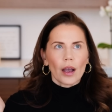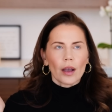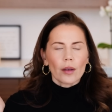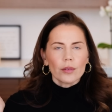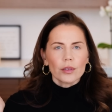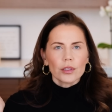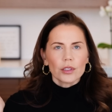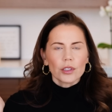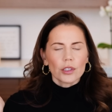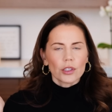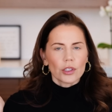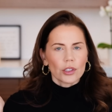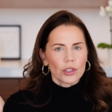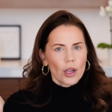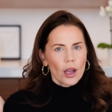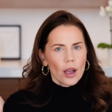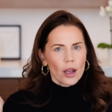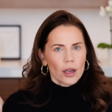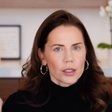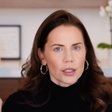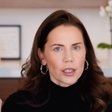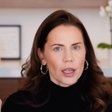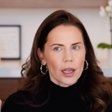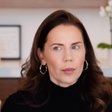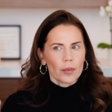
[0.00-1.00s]
I was just
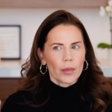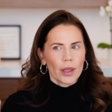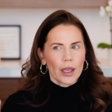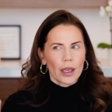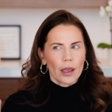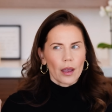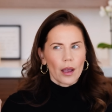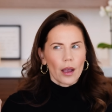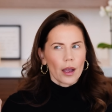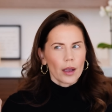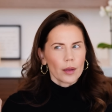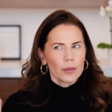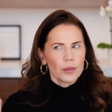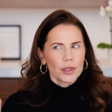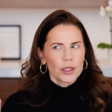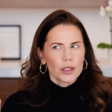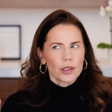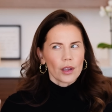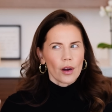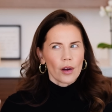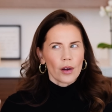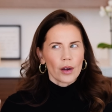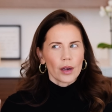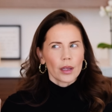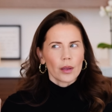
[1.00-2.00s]
shocked. I'm like, I'm
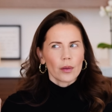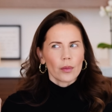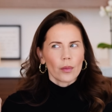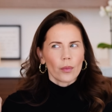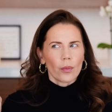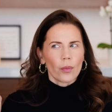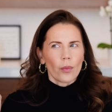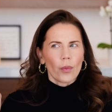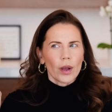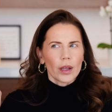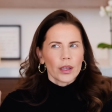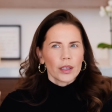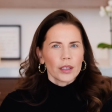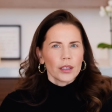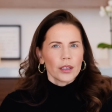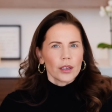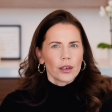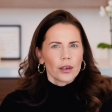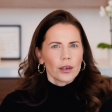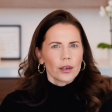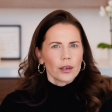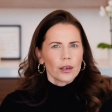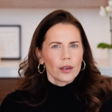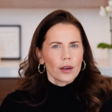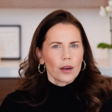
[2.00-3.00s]
sorry, what
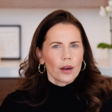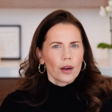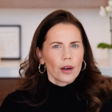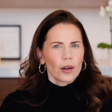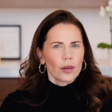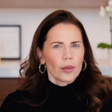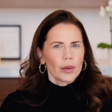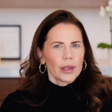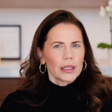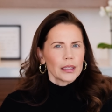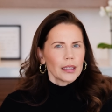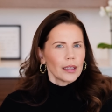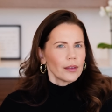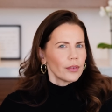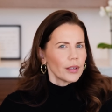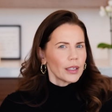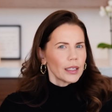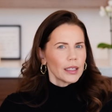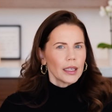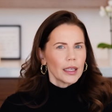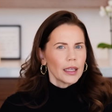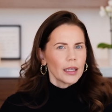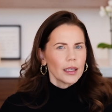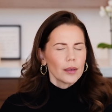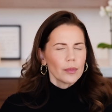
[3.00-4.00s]
year are we
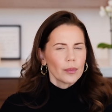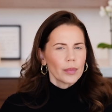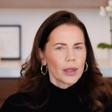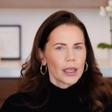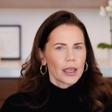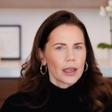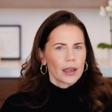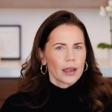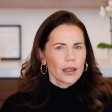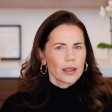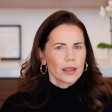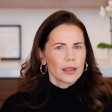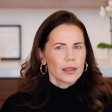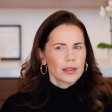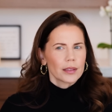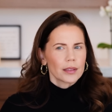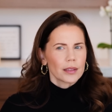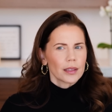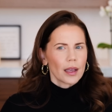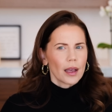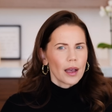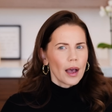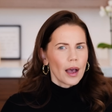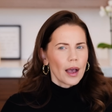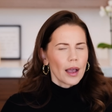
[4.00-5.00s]
living in?
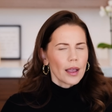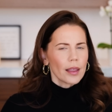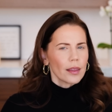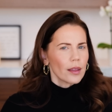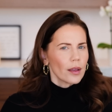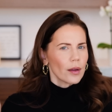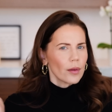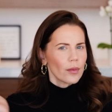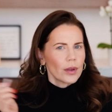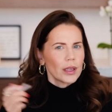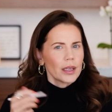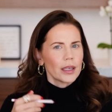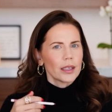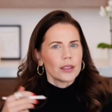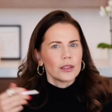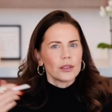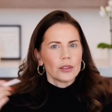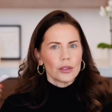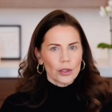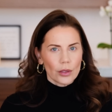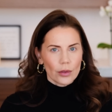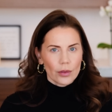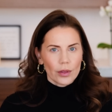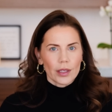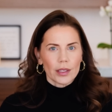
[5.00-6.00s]
Because I thought we didn't
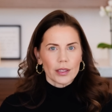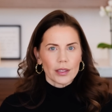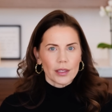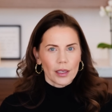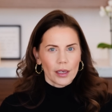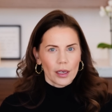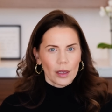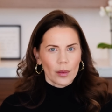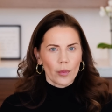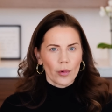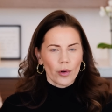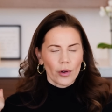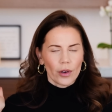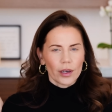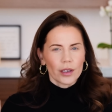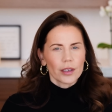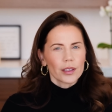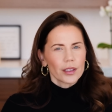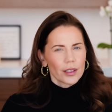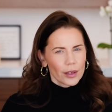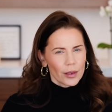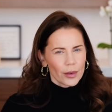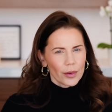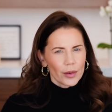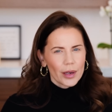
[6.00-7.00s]
do this anymore.
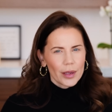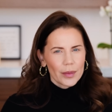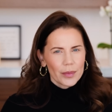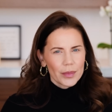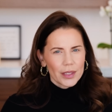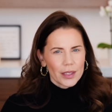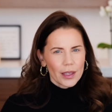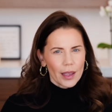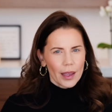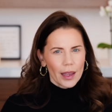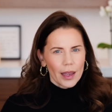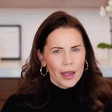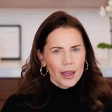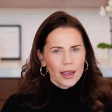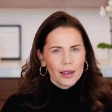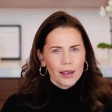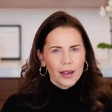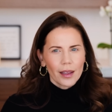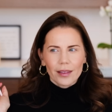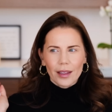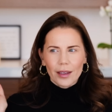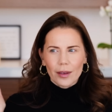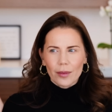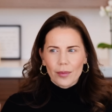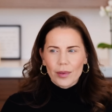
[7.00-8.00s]
You know what I'm
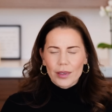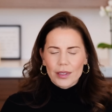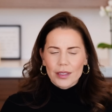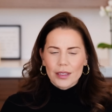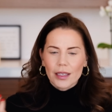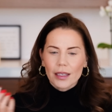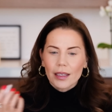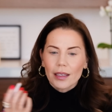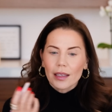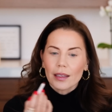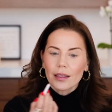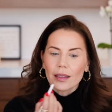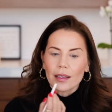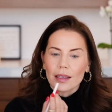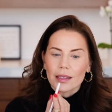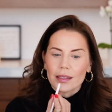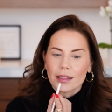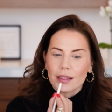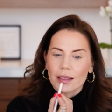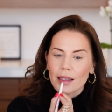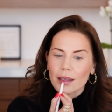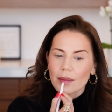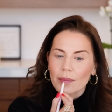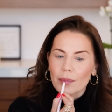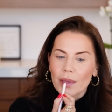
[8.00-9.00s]
saying? Like, ridiculous
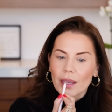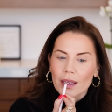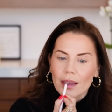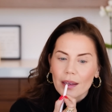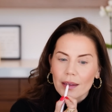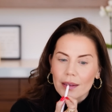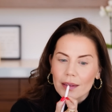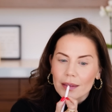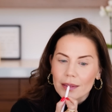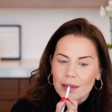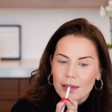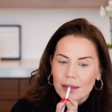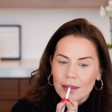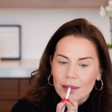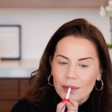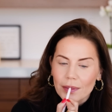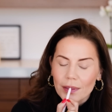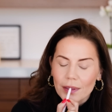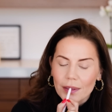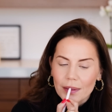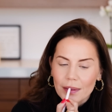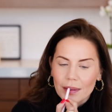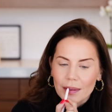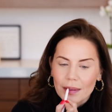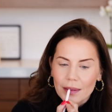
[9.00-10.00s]
that because of
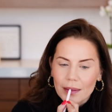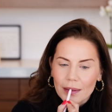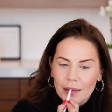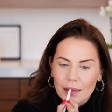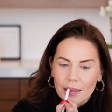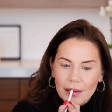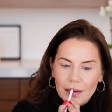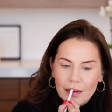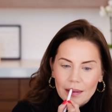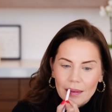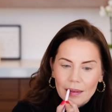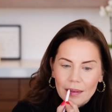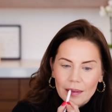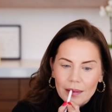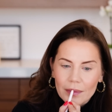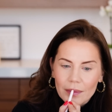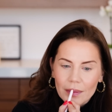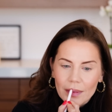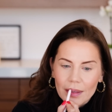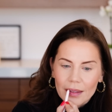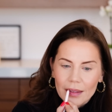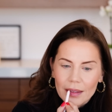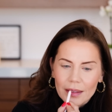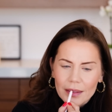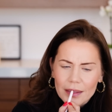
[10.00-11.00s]
her,
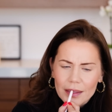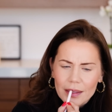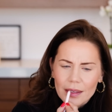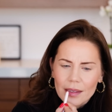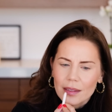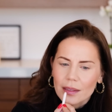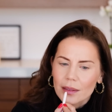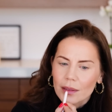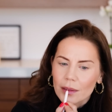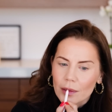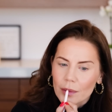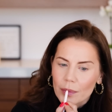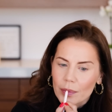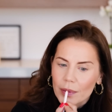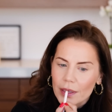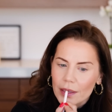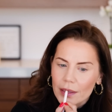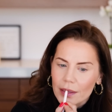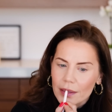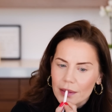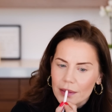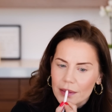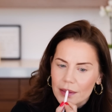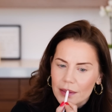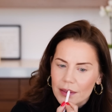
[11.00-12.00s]
um, I think she has
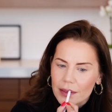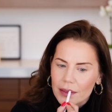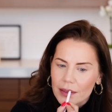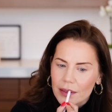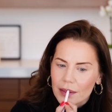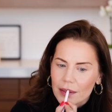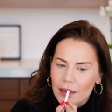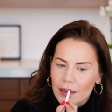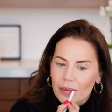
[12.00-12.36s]
lupus?